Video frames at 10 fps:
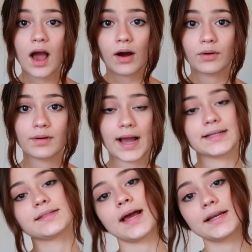
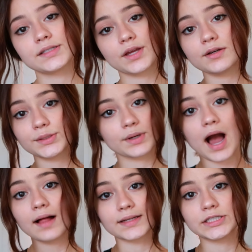I decided to go to a
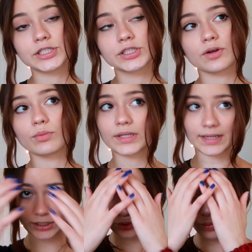college only
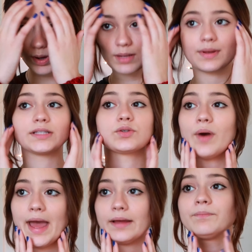like 20 minutes
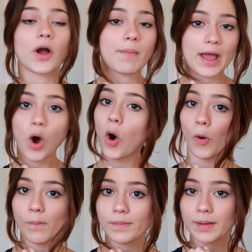away from my
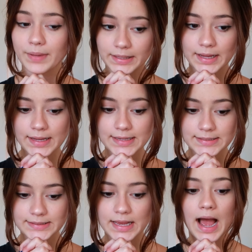home
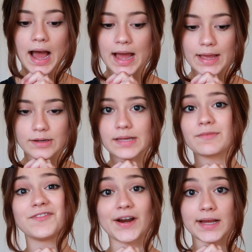because I
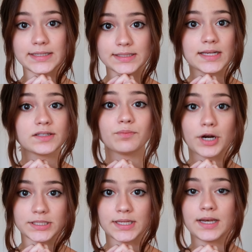am a very indecisive
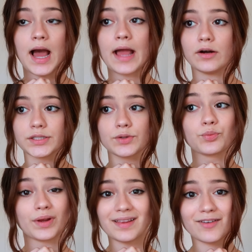person. I also
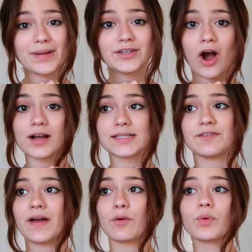really love my dogs, and
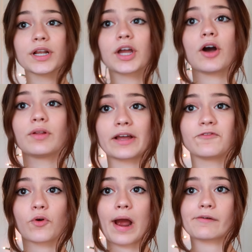if I were to go
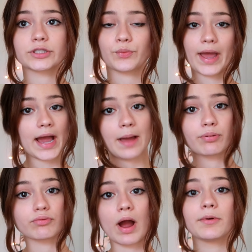like 4 hours away,
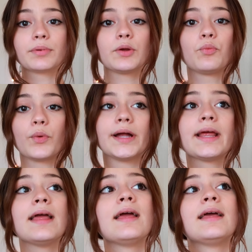I probably would,